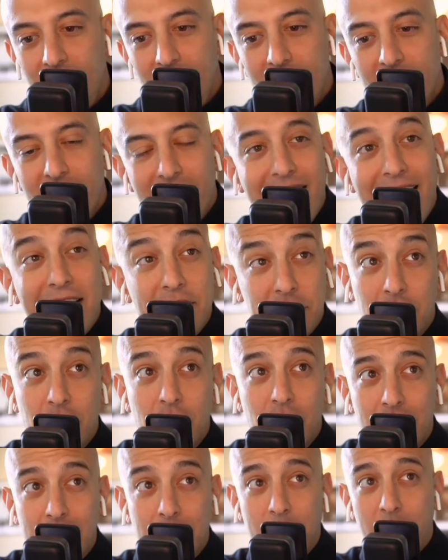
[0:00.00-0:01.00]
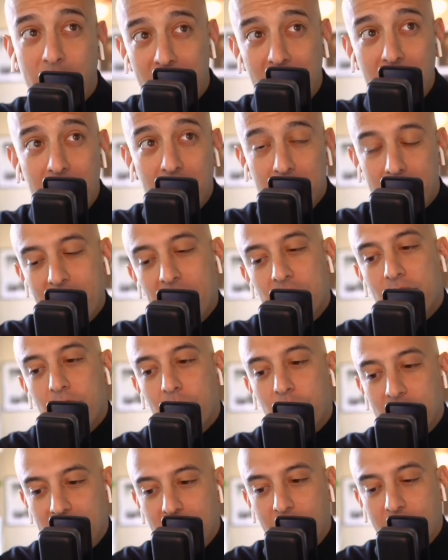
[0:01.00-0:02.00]
and I actually looked up a video to make sure I
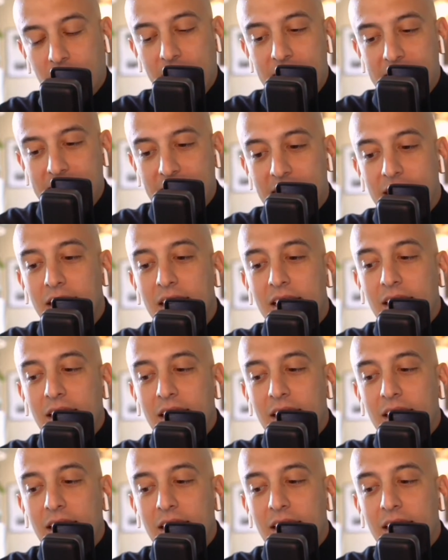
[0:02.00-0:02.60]
wasn't crazy,